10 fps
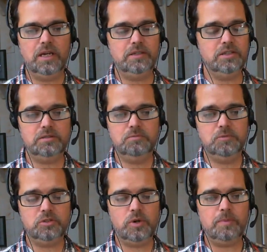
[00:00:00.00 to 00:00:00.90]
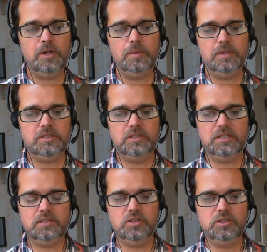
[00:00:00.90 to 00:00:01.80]
just to wrap it up,
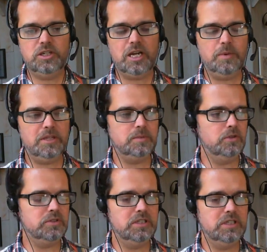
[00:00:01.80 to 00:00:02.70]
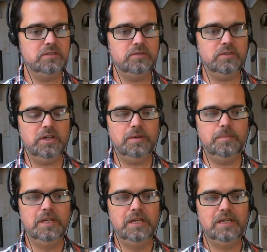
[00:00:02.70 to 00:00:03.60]
let's chat about some of those things,
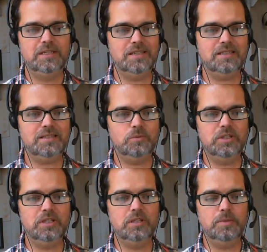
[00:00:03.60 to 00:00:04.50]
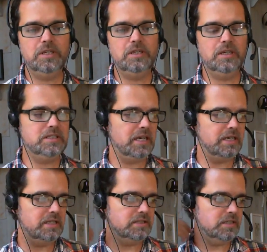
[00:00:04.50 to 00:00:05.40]
because that's really the big
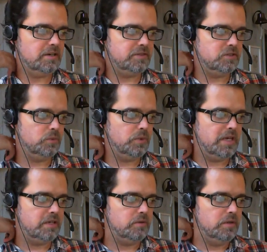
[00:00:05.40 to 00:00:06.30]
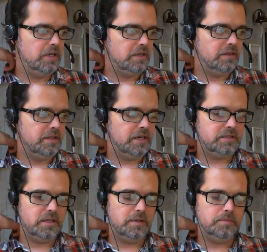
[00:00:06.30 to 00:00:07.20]
exciting stuff, is the way that
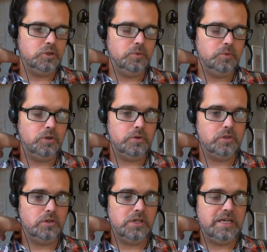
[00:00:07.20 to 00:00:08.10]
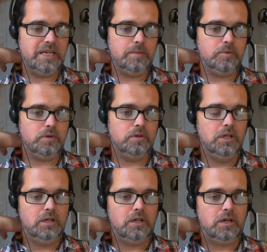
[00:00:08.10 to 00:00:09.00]
2.0 is going to enable
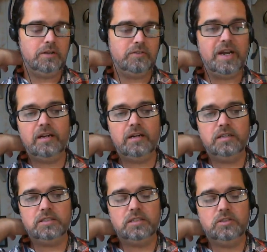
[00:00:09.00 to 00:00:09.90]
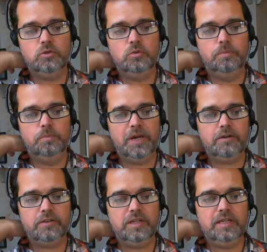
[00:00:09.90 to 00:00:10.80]
all of our add-ons to do better
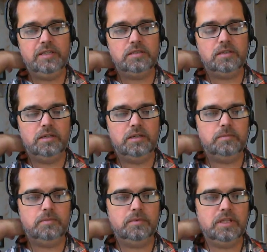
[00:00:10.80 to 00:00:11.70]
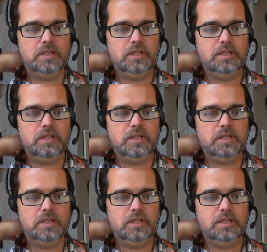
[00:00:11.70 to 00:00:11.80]
things, some